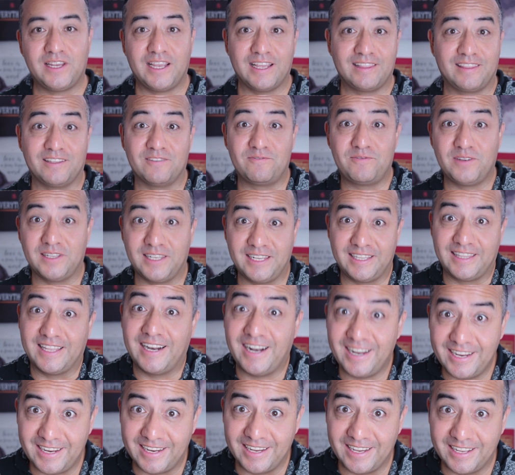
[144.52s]
get the feeling that
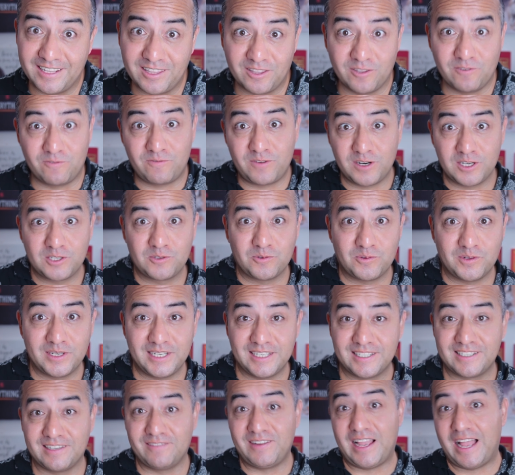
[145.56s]
I get. The first one
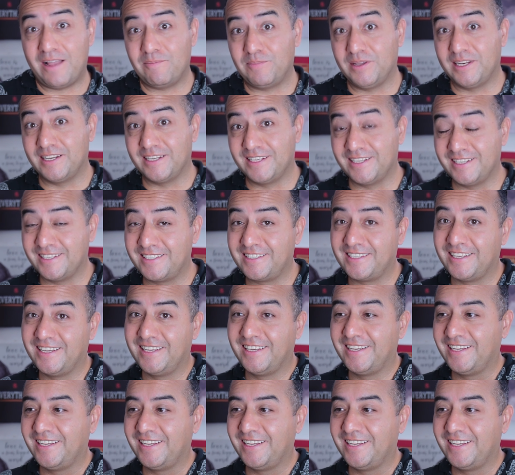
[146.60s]
is of happiness.